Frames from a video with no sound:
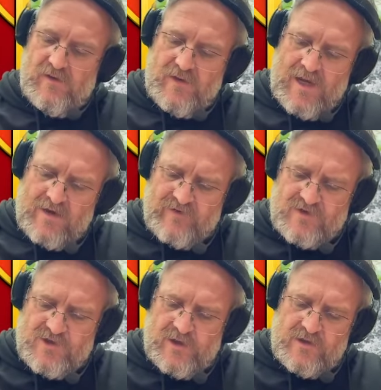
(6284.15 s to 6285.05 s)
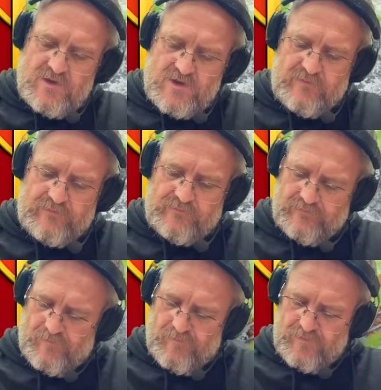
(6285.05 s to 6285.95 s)
They haven't changed.
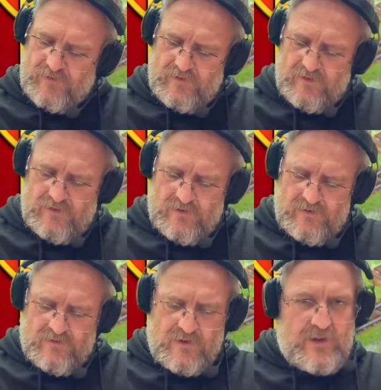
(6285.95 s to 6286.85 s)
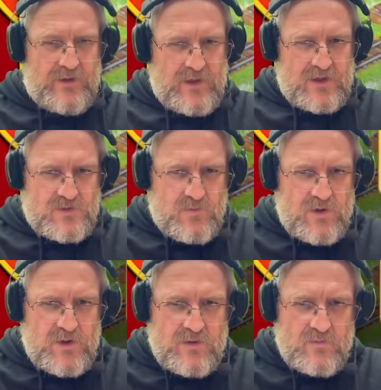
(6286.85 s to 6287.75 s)
Right, next
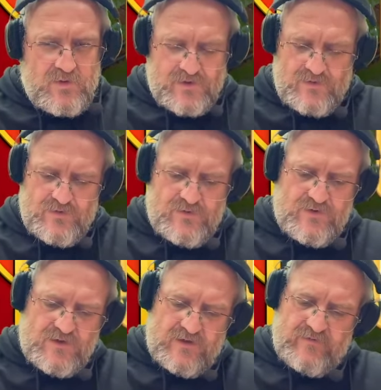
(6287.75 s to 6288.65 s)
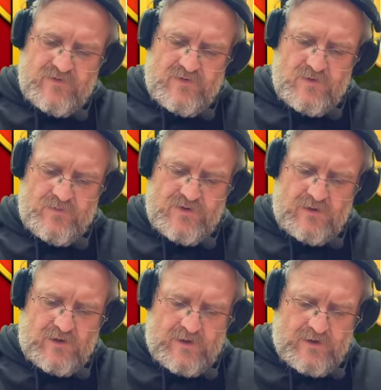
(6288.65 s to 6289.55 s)
one was 227
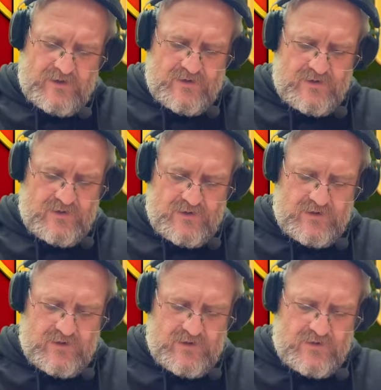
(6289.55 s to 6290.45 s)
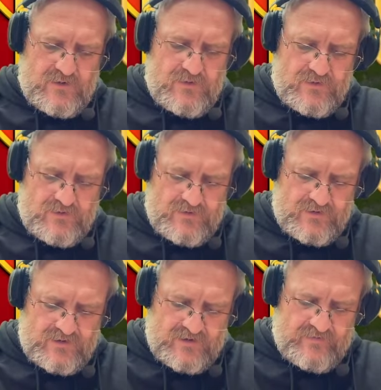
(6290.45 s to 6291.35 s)
Supercell ID.
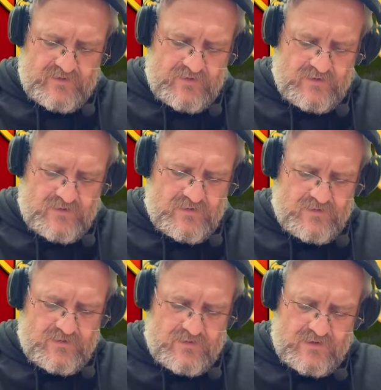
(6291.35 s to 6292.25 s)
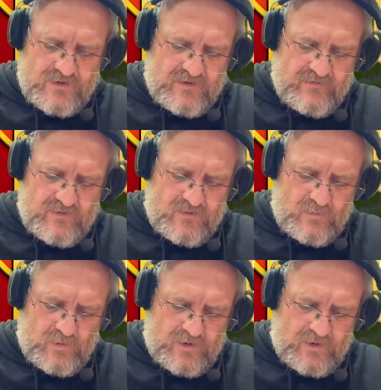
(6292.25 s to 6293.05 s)
227, 227.